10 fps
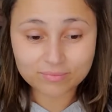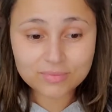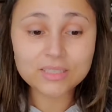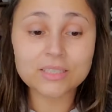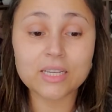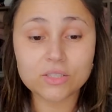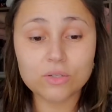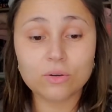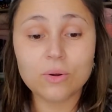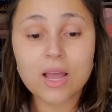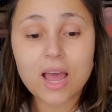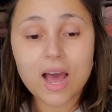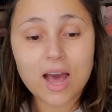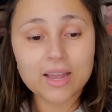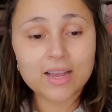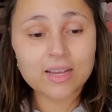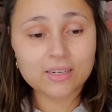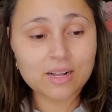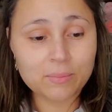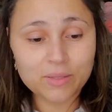yes, so I got a
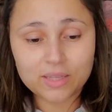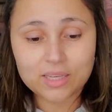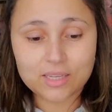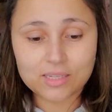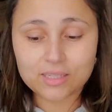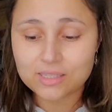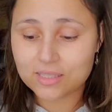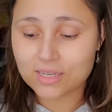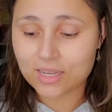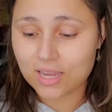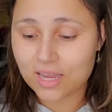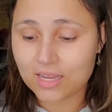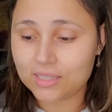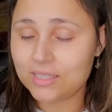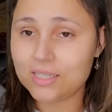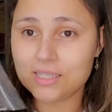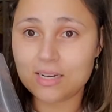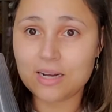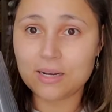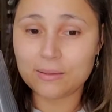couple of these, and
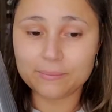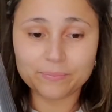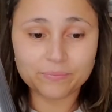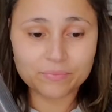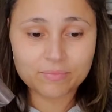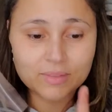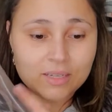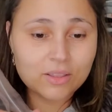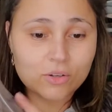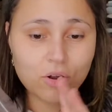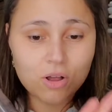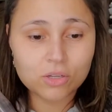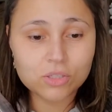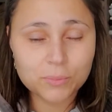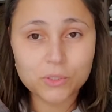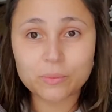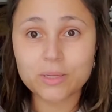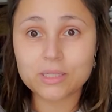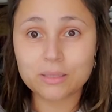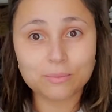they're all supposed to be
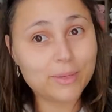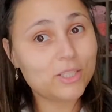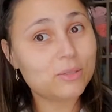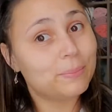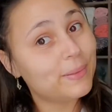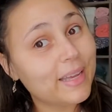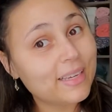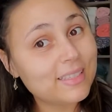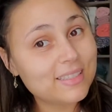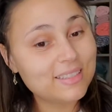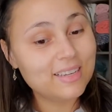sublimation blanks.